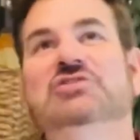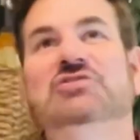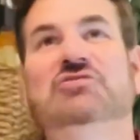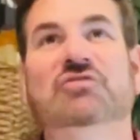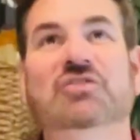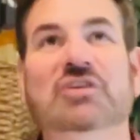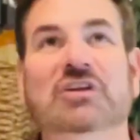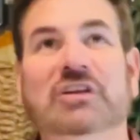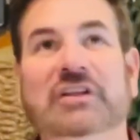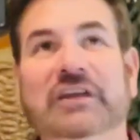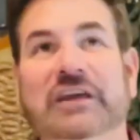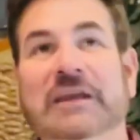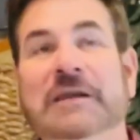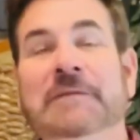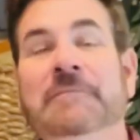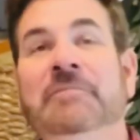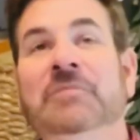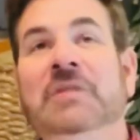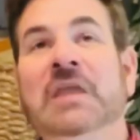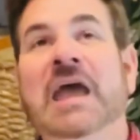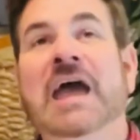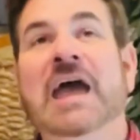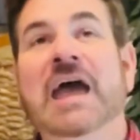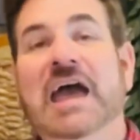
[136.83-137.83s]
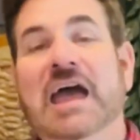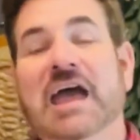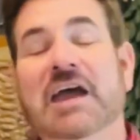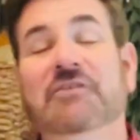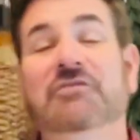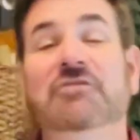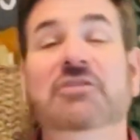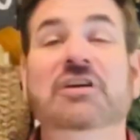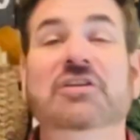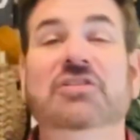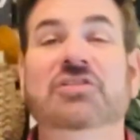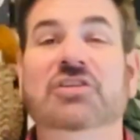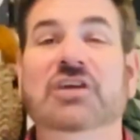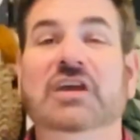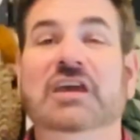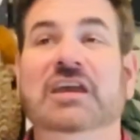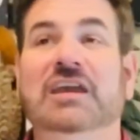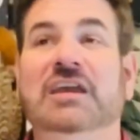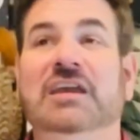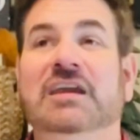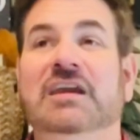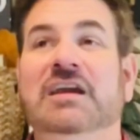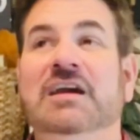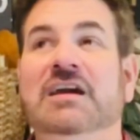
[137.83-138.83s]
really
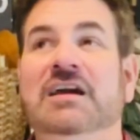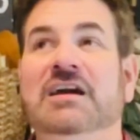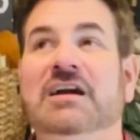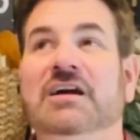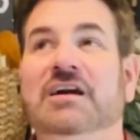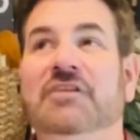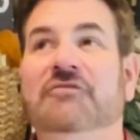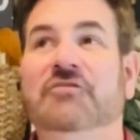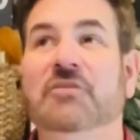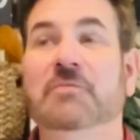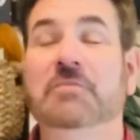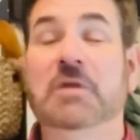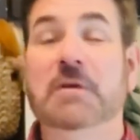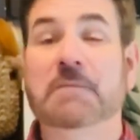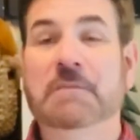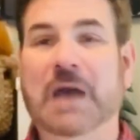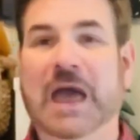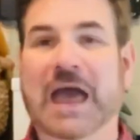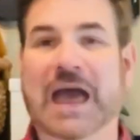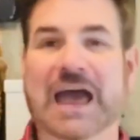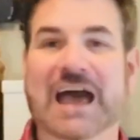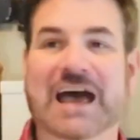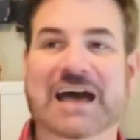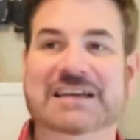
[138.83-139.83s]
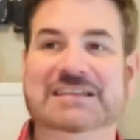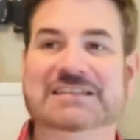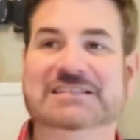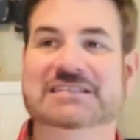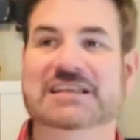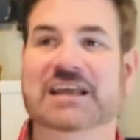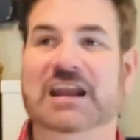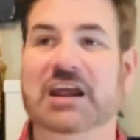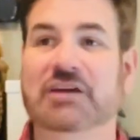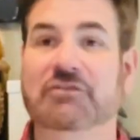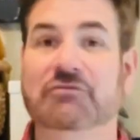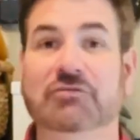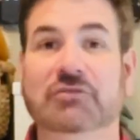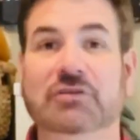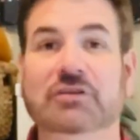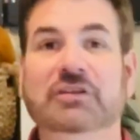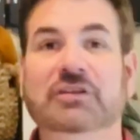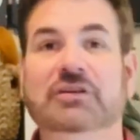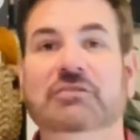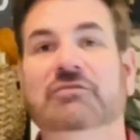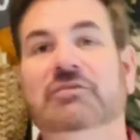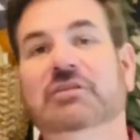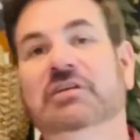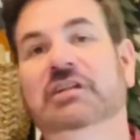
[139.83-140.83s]
everything from the past that I
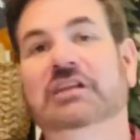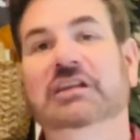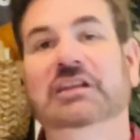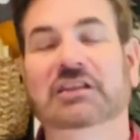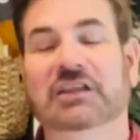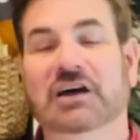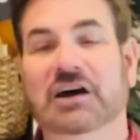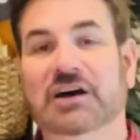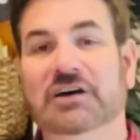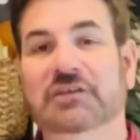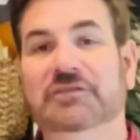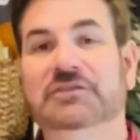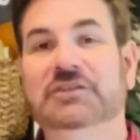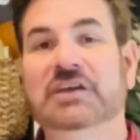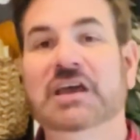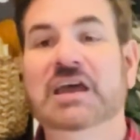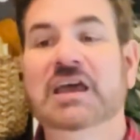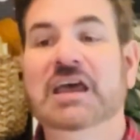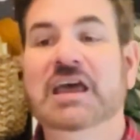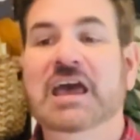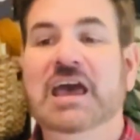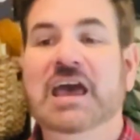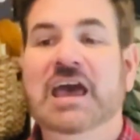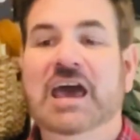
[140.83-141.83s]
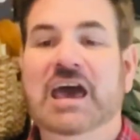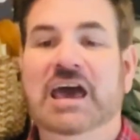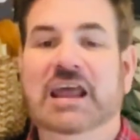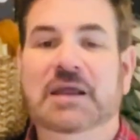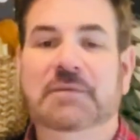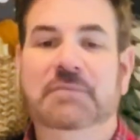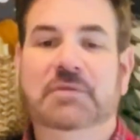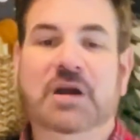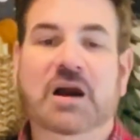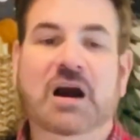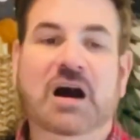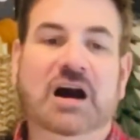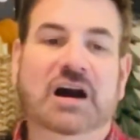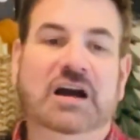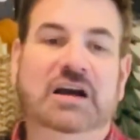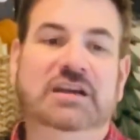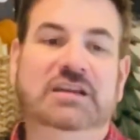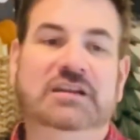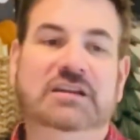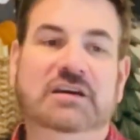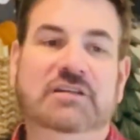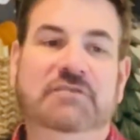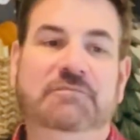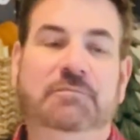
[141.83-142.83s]
really, really loved, and I'm
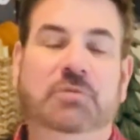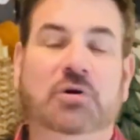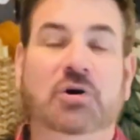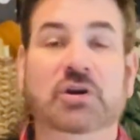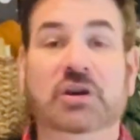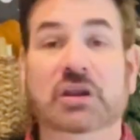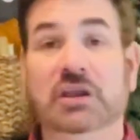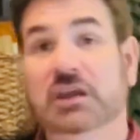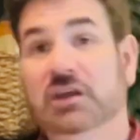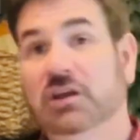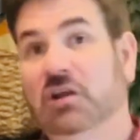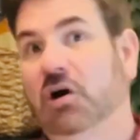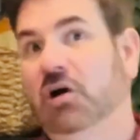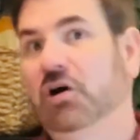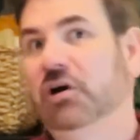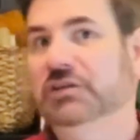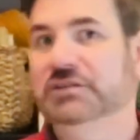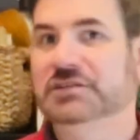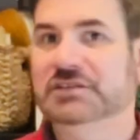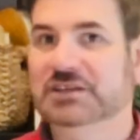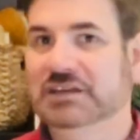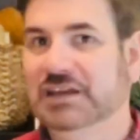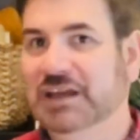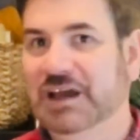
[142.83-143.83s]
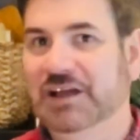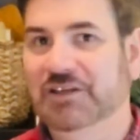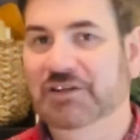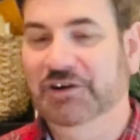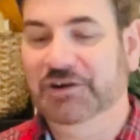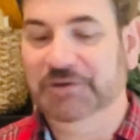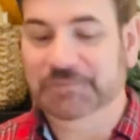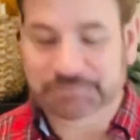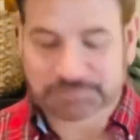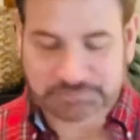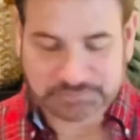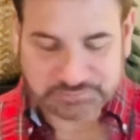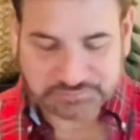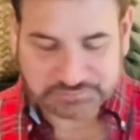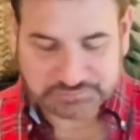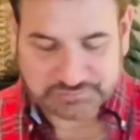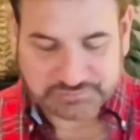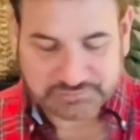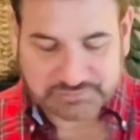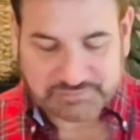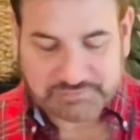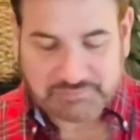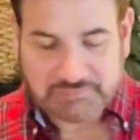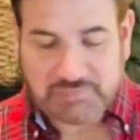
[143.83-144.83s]
kind of putting it all together.
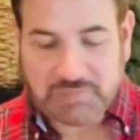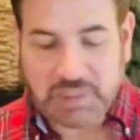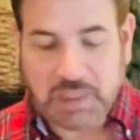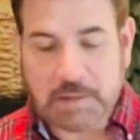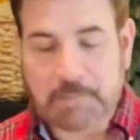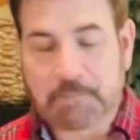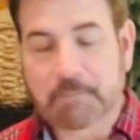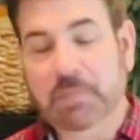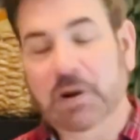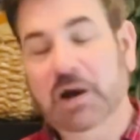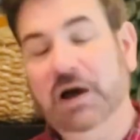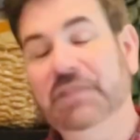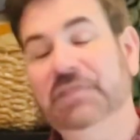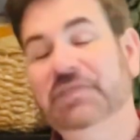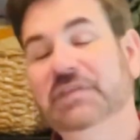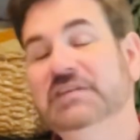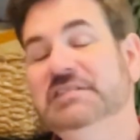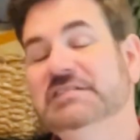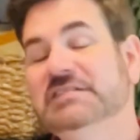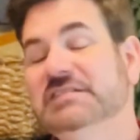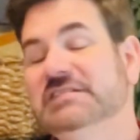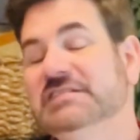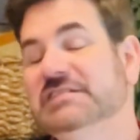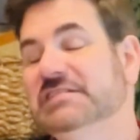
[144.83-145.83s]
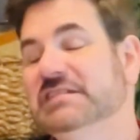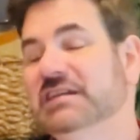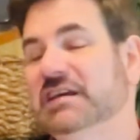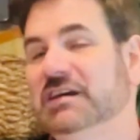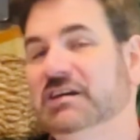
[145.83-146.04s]
But this is